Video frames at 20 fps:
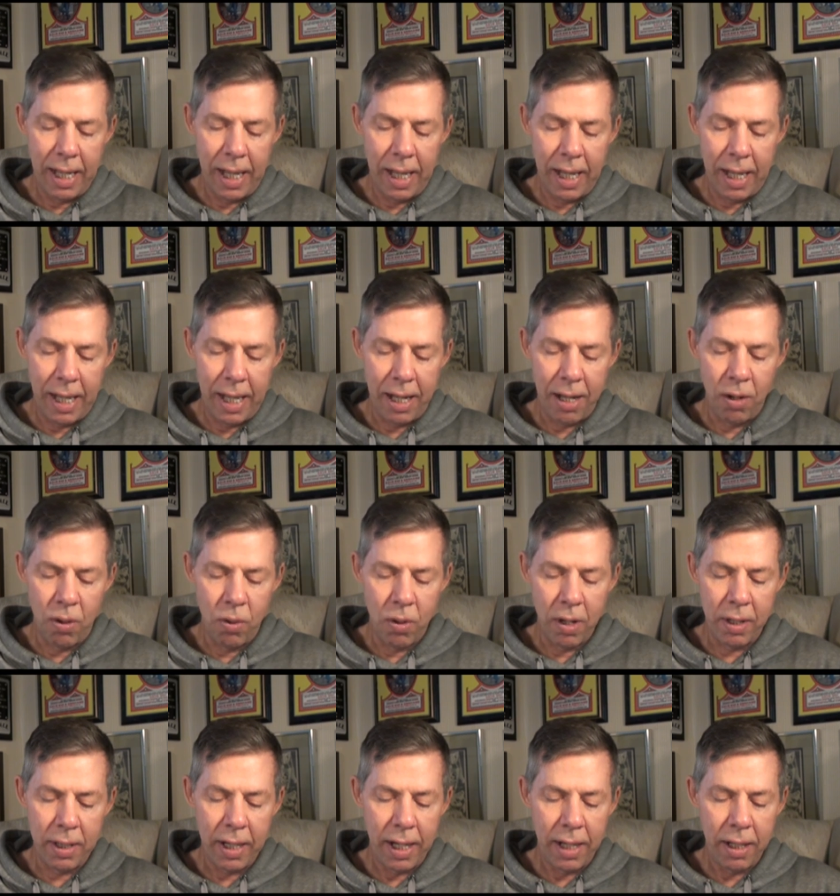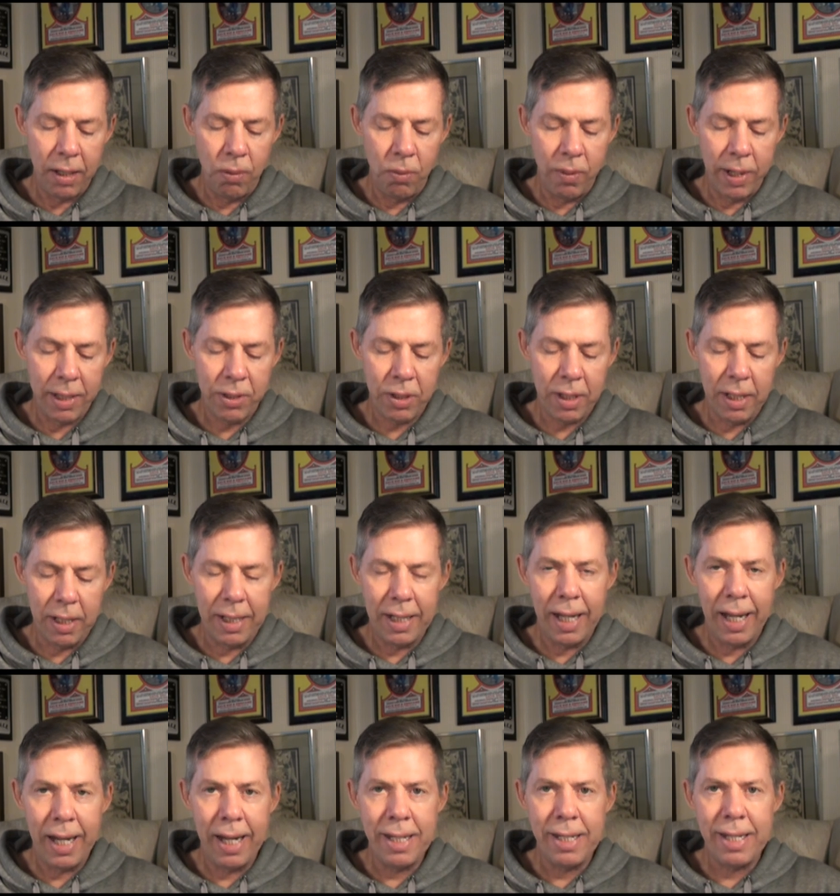Hort and Westcott,
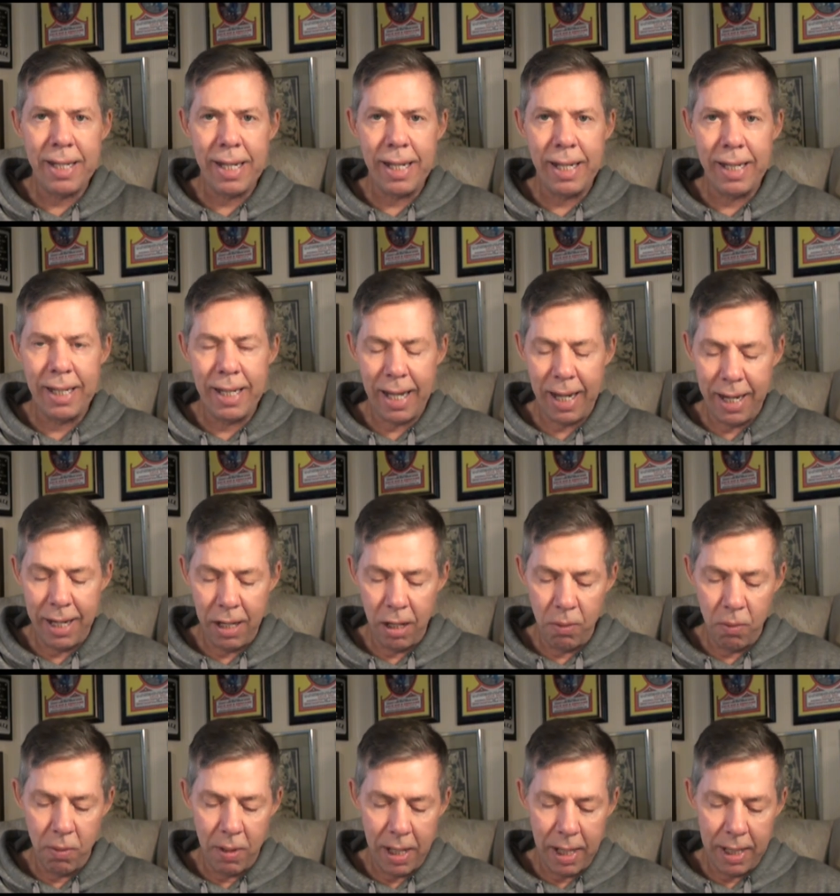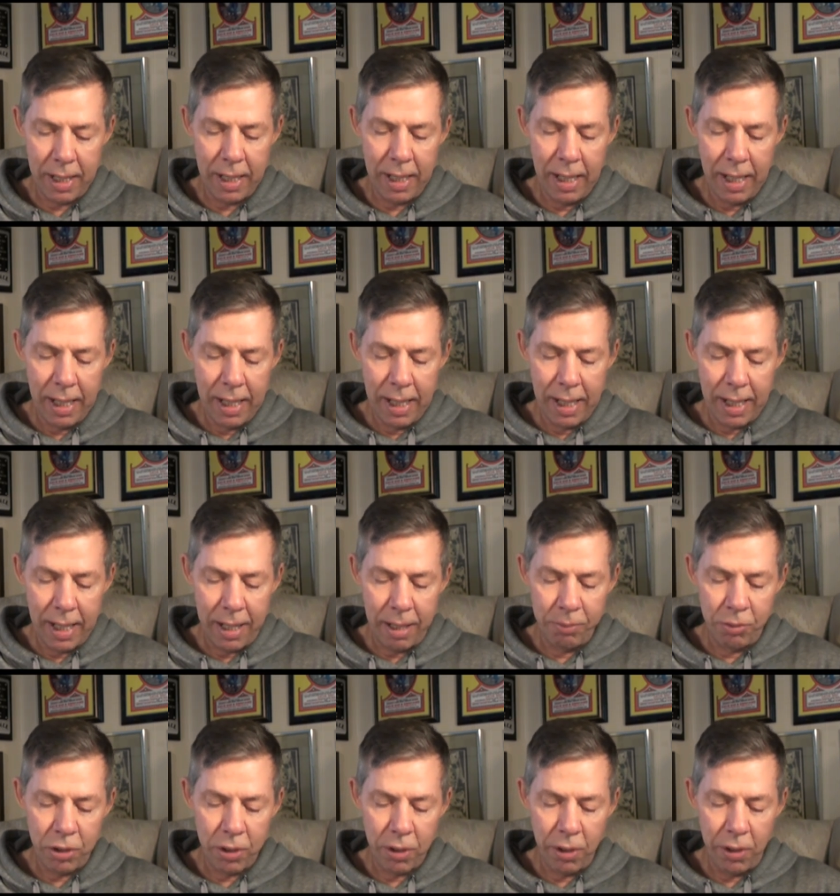1881.
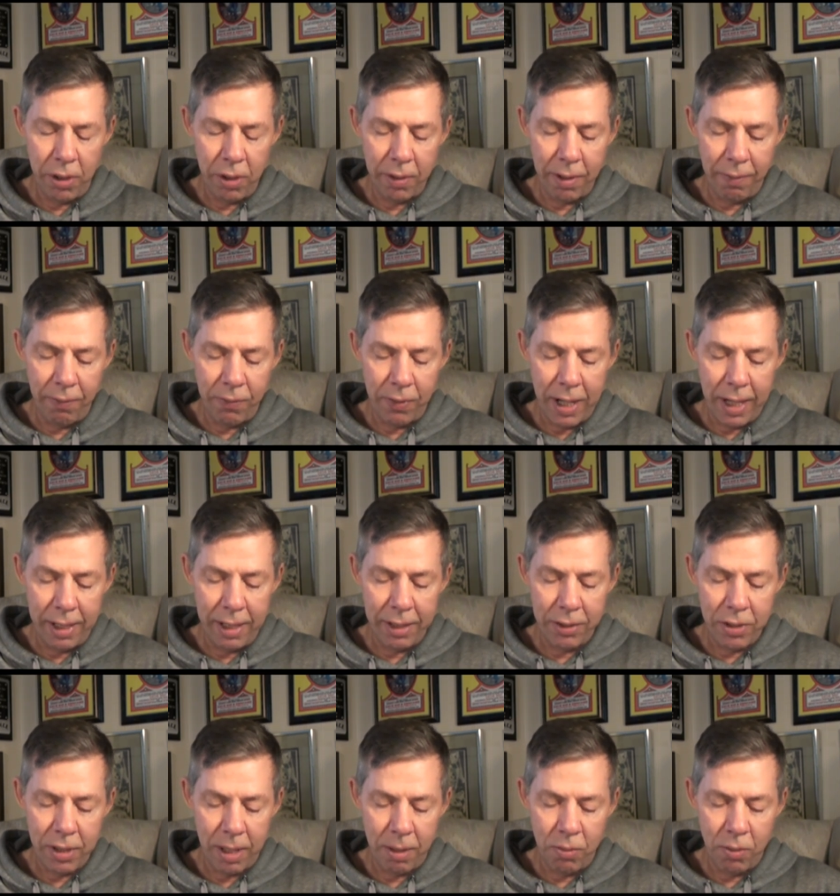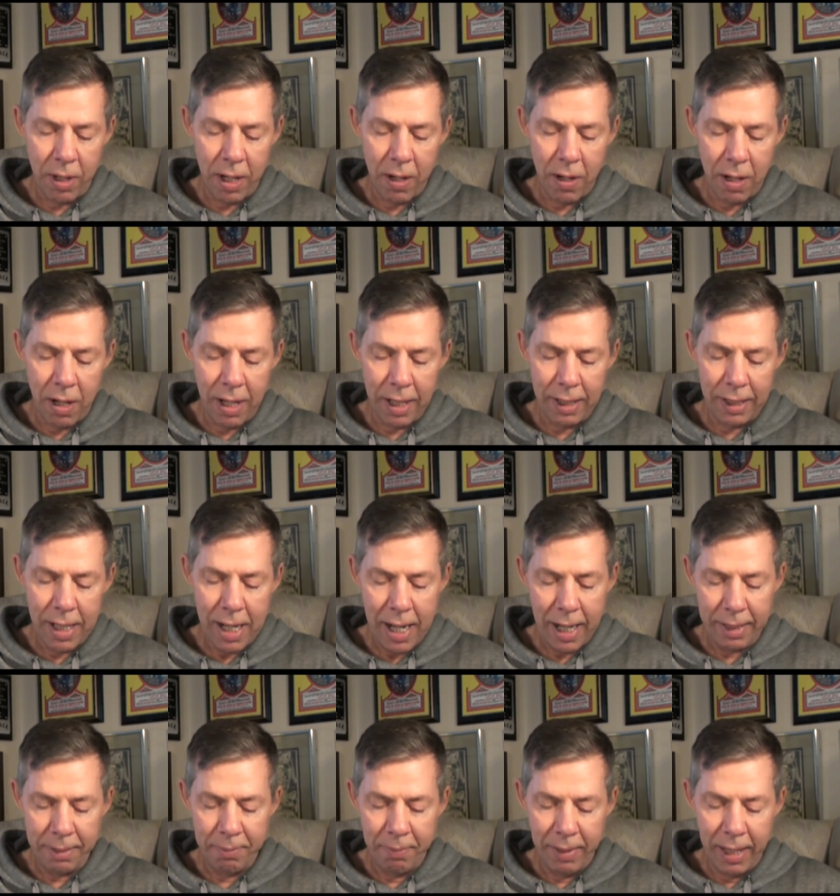I'm sure you can find it somewhere online.